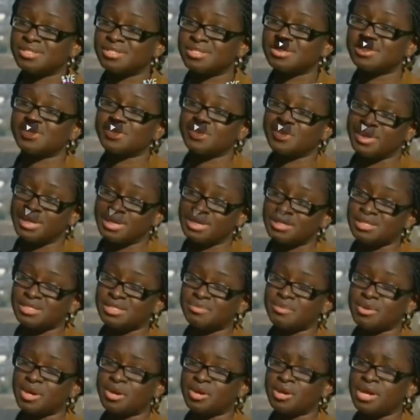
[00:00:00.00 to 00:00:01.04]
This is
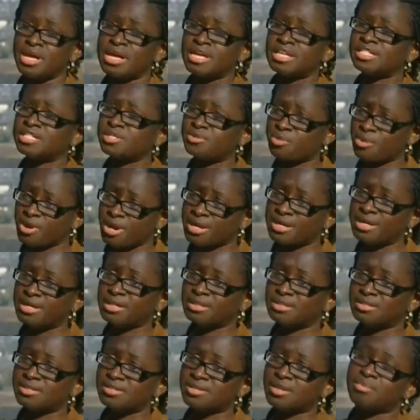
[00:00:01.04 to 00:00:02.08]
about
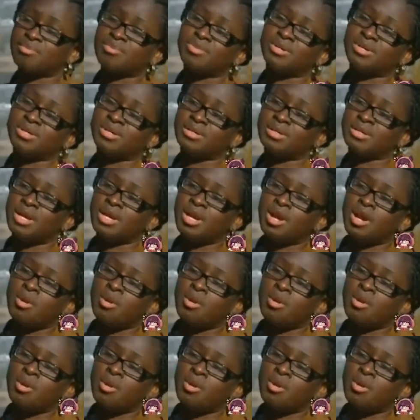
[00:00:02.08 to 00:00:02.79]
spreading something